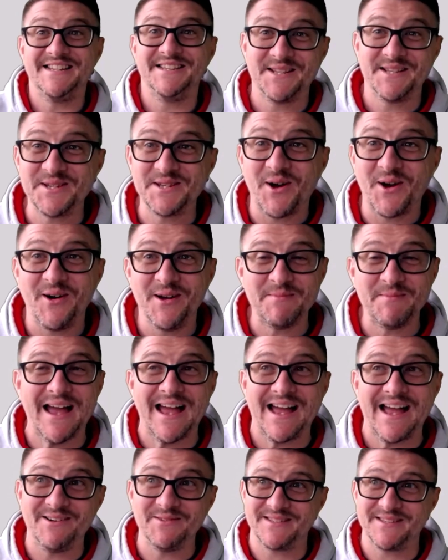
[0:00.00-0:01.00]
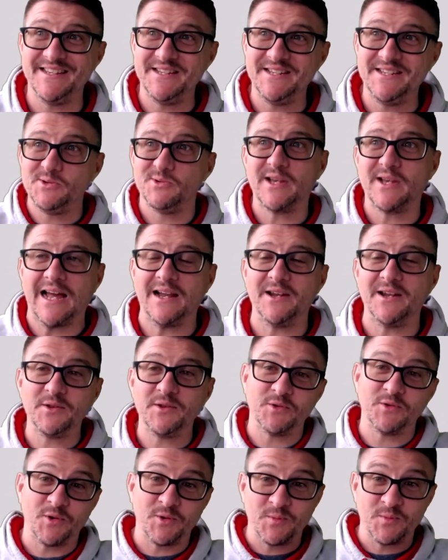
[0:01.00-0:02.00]
the time out in your
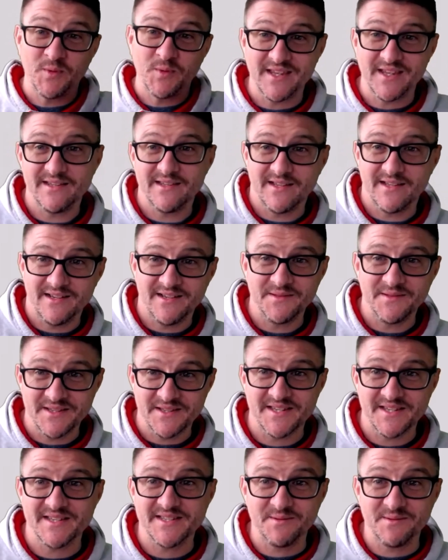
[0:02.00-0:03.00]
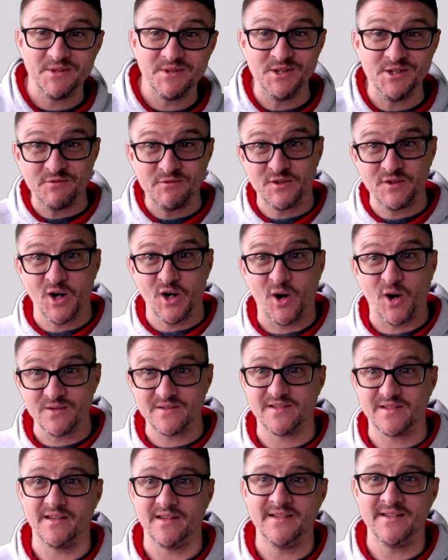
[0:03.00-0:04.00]
calendar or within the system that you've
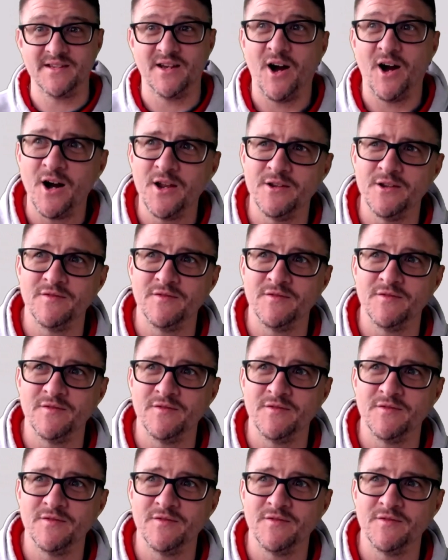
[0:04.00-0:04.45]
got is kind of